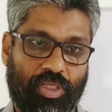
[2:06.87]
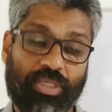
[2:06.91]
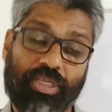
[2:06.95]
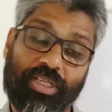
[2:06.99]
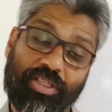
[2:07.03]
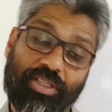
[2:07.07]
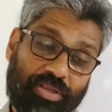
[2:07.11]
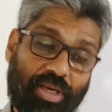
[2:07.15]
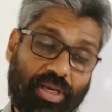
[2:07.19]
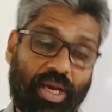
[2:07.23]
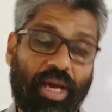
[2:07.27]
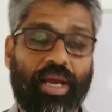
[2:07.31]

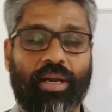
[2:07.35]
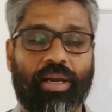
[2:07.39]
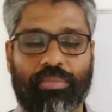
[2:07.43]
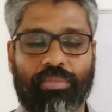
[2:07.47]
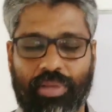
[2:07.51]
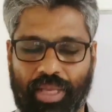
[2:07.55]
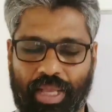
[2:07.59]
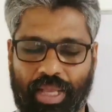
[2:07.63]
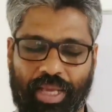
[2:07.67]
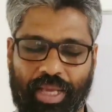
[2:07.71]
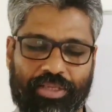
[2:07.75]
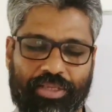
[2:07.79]

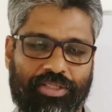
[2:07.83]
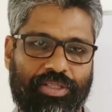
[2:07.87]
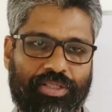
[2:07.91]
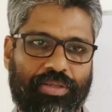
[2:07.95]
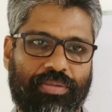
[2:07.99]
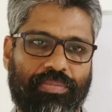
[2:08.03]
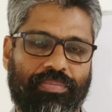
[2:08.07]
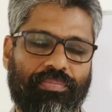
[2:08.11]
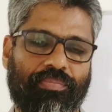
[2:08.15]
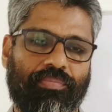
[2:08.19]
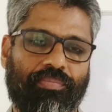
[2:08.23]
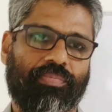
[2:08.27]
Desirable action.
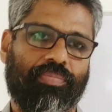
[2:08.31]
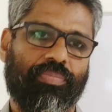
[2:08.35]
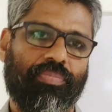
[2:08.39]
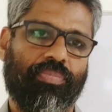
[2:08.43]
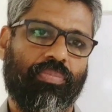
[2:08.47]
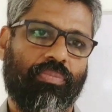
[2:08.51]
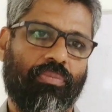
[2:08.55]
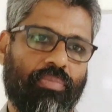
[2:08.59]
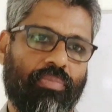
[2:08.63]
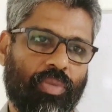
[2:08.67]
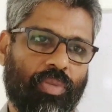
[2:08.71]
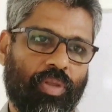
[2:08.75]

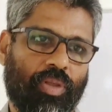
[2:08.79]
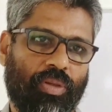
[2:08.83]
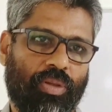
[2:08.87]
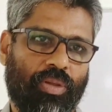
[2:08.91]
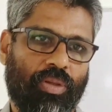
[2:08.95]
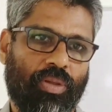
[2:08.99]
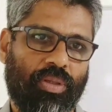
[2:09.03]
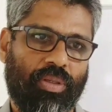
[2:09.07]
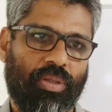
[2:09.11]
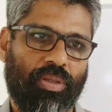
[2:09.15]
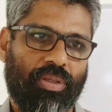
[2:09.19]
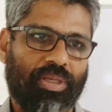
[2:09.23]

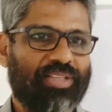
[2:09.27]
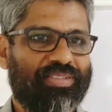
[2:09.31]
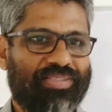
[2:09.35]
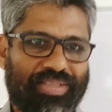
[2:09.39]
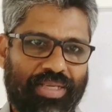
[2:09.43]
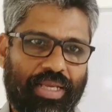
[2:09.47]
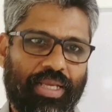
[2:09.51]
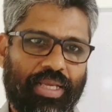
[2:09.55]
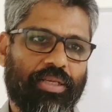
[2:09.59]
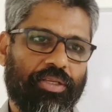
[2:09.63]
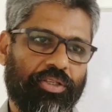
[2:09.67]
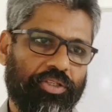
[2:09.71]
Let's
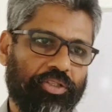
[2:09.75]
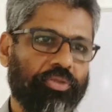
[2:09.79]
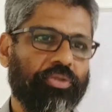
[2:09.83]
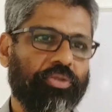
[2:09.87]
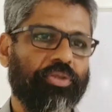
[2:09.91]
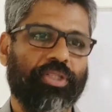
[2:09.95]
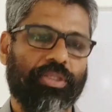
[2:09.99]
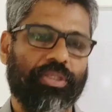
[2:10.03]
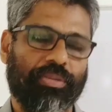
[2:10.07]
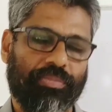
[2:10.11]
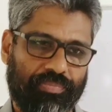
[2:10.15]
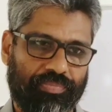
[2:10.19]
take
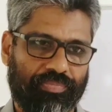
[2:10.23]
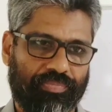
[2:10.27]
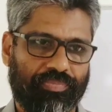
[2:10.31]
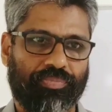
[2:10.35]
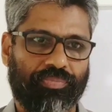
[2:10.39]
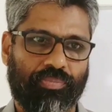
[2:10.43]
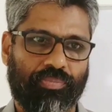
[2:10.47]
duty.